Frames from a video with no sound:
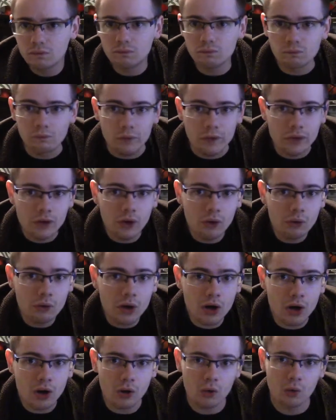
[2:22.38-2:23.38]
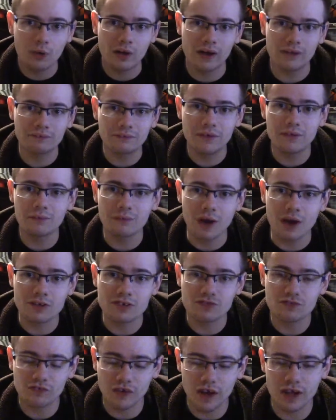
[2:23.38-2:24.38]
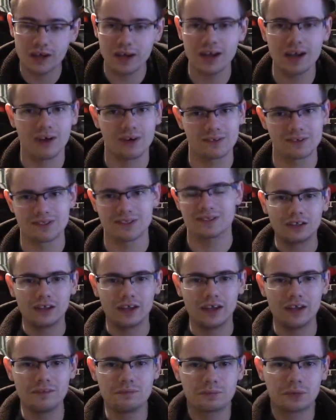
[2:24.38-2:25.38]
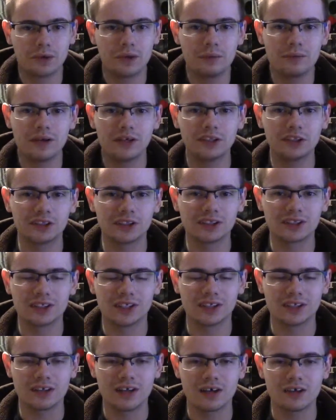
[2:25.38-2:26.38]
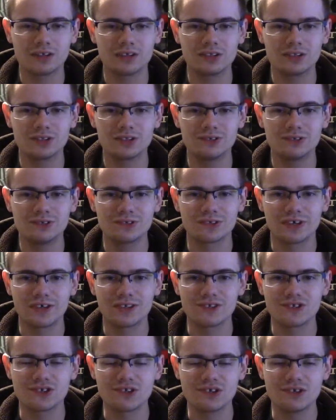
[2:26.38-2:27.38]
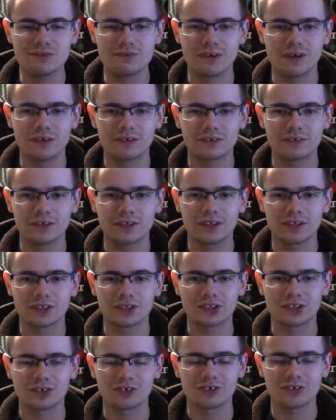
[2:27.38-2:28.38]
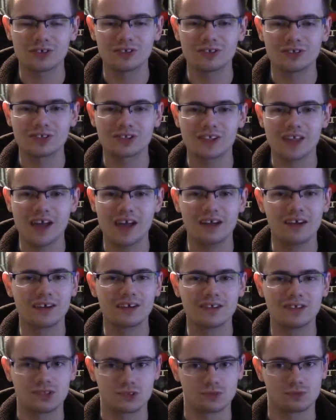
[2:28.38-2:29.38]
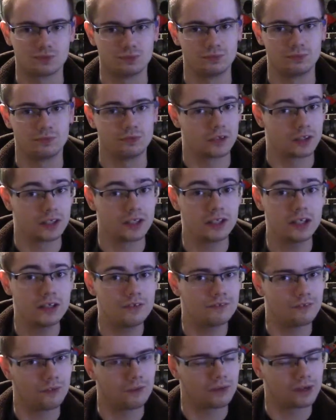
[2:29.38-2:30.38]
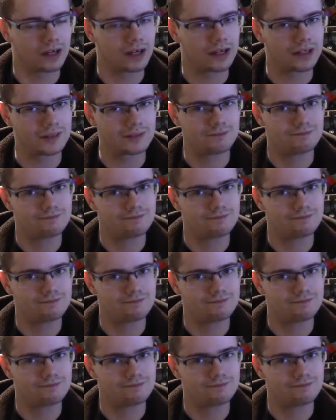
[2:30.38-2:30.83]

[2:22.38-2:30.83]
We don't know, and we want to find out. And pretty much it's on the hunt to try to see whether or not Star-Lord's dad is really evil or not.